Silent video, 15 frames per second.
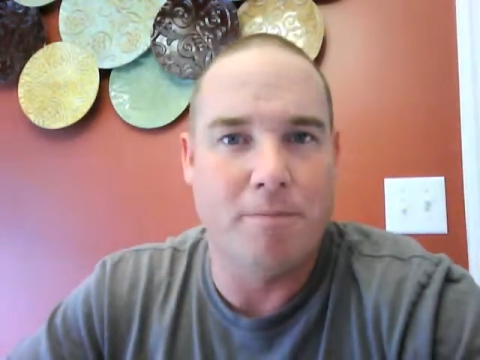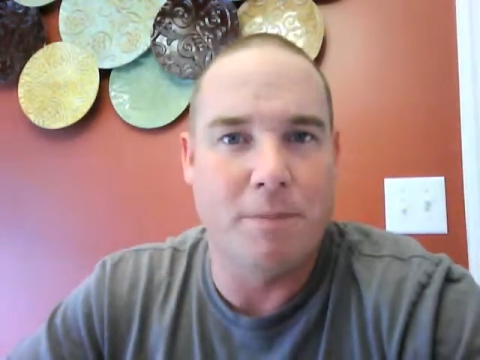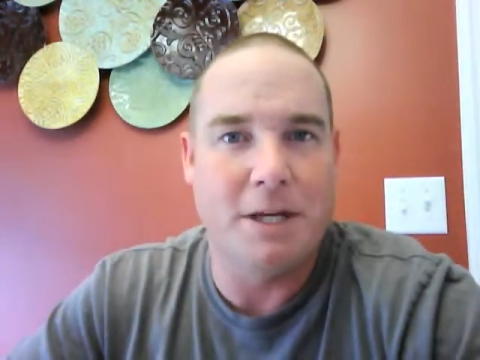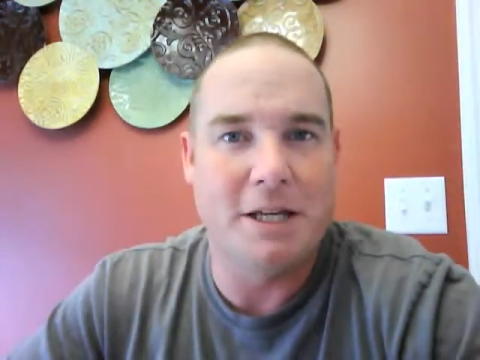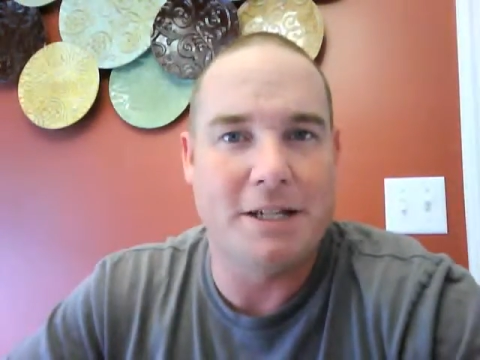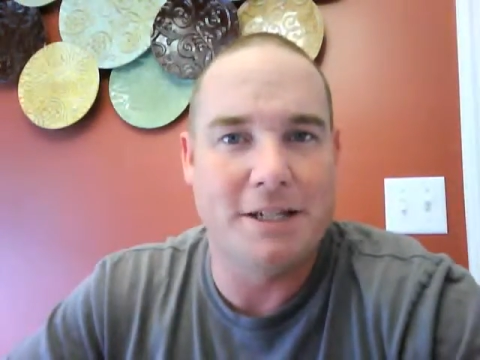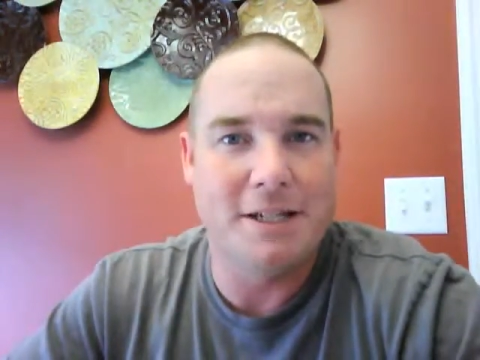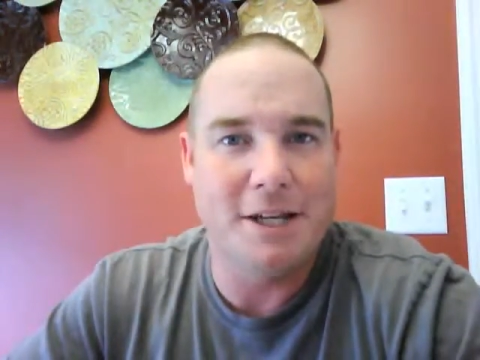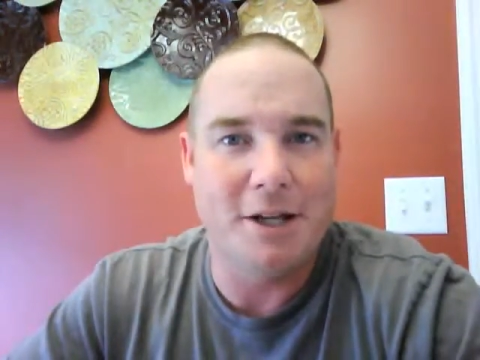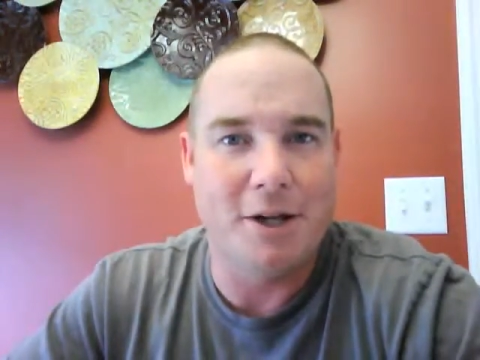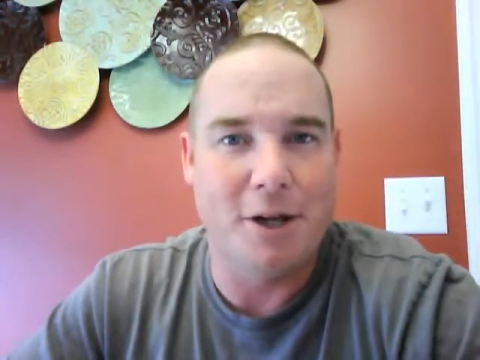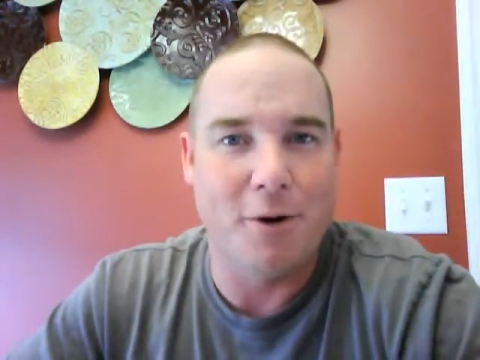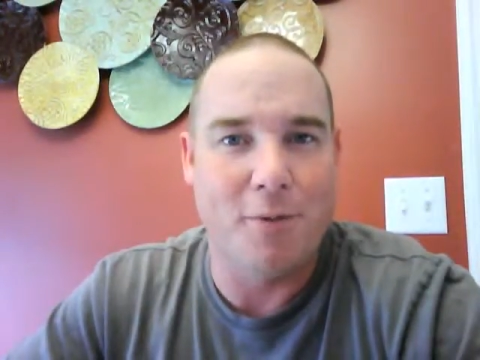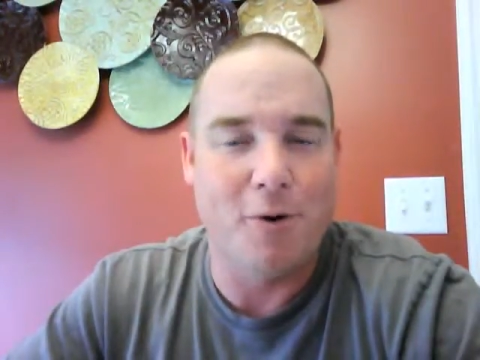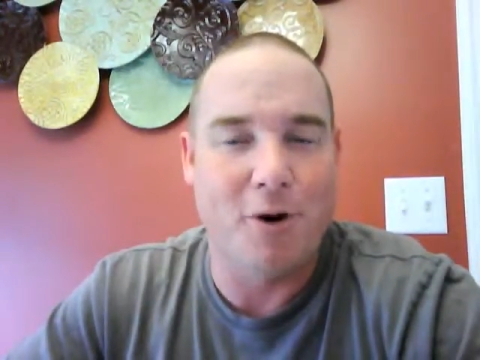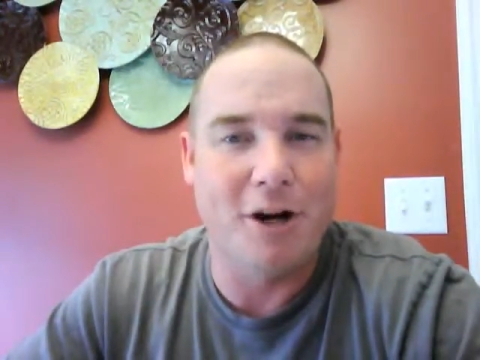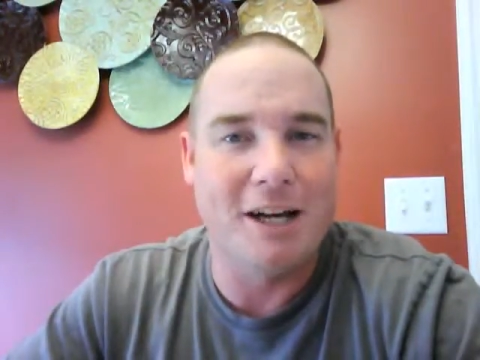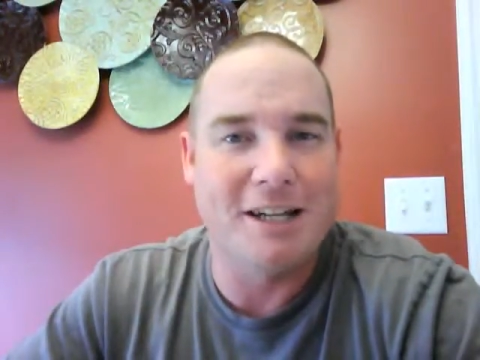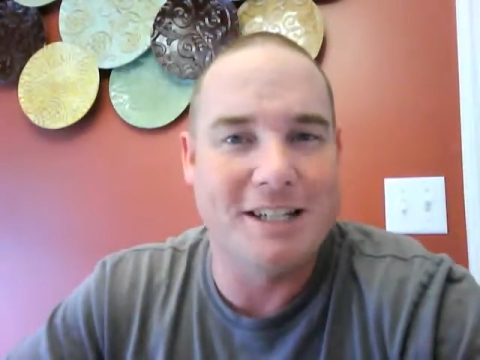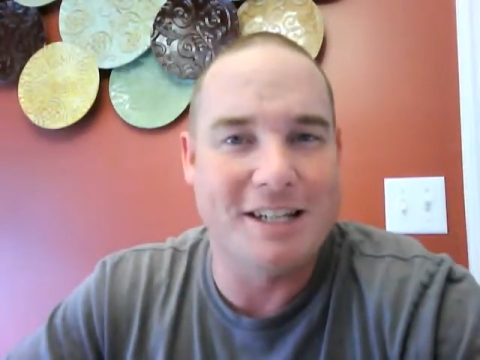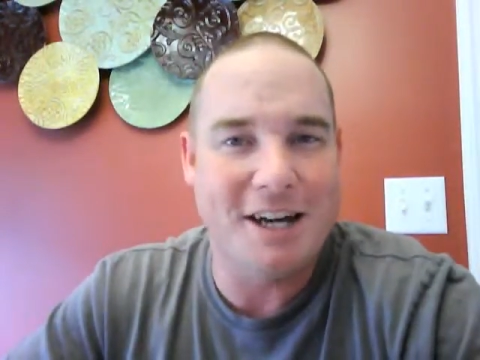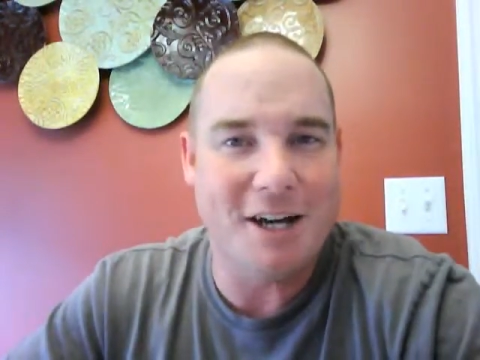be content in where
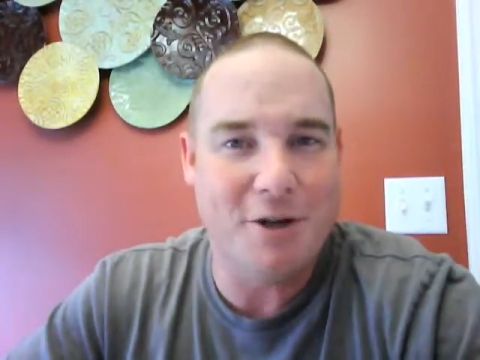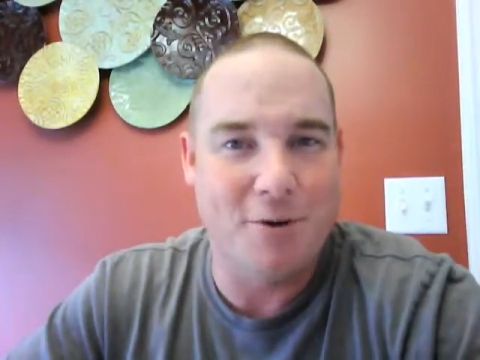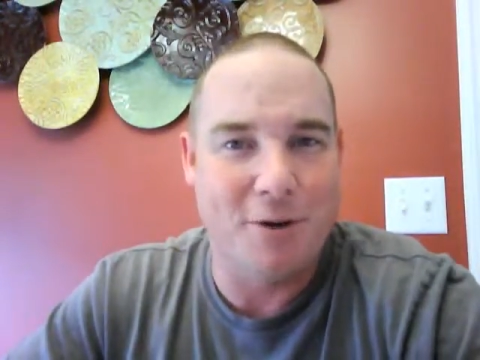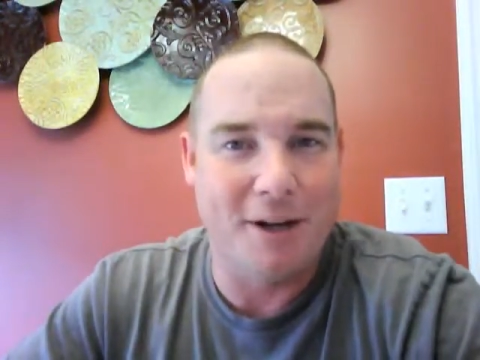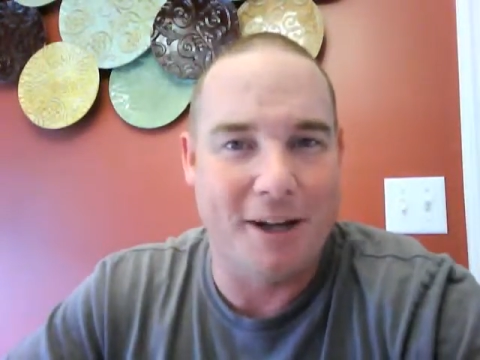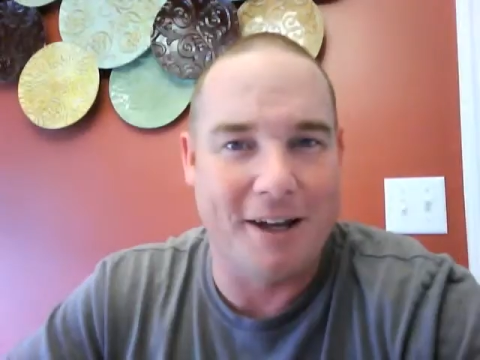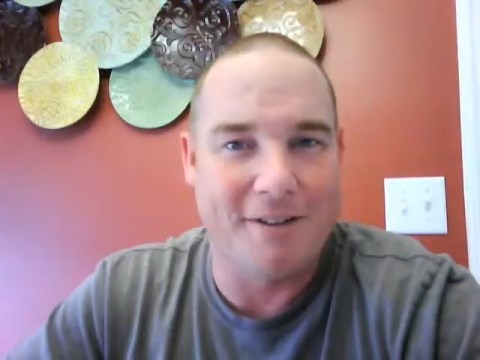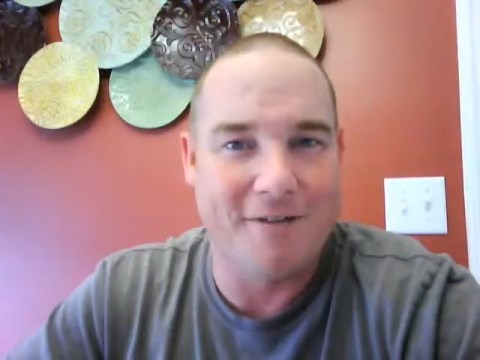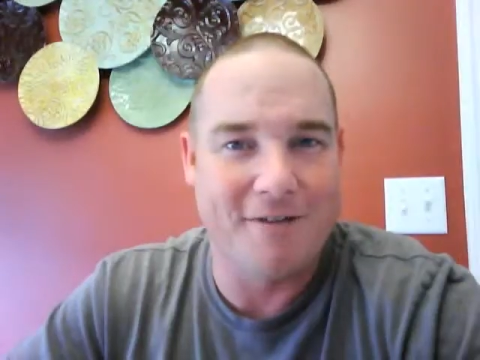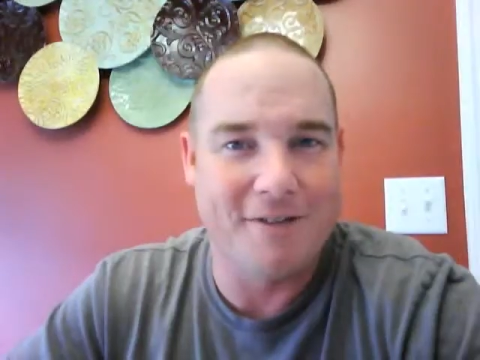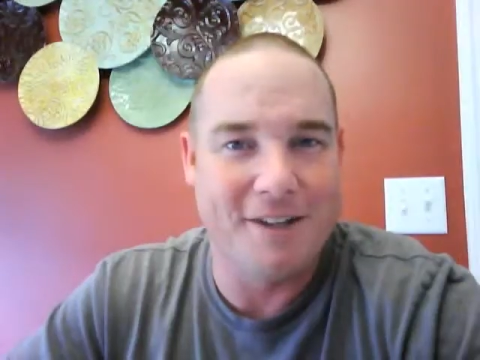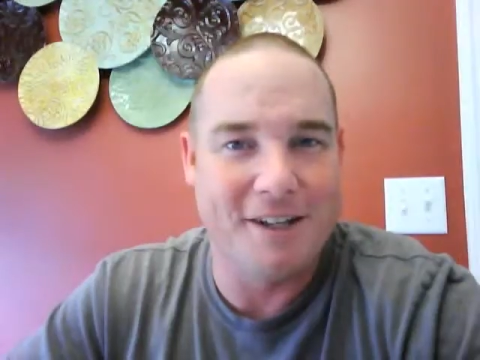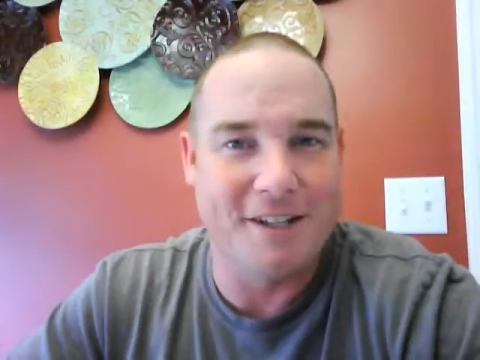God's got you in life,